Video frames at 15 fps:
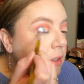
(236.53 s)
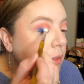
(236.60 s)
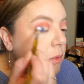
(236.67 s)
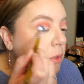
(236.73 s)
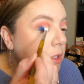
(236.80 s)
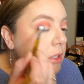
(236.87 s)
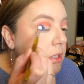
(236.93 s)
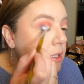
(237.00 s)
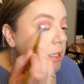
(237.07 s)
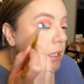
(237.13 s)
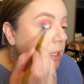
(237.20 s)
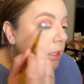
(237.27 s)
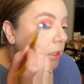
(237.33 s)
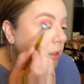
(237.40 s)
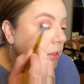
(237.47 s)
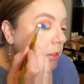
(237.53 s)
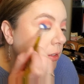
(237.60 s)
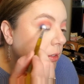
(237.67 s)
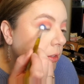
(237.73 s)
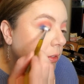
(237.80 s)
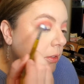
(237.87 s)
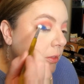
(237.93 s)
We'll see.
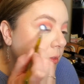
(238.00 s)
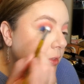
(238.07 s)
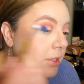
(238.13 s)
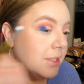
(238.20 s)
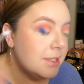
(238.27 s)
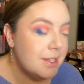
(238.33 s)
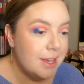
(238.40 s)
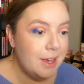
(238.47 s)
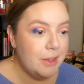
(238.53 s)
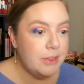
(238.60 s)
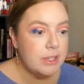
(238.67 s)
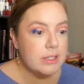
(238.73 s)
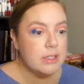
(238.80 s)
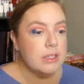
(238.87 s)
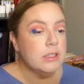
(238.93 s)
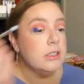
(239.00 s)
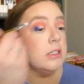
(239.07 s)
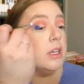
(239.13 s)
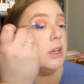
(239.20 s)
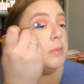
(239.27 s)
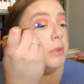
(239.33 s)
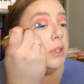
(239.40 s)
See how this ends
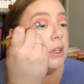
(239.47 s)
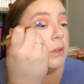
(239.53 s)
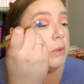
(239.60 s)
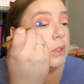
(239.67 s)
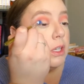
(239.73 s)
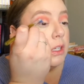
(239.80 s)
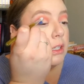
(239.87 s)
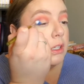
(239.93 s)
up going.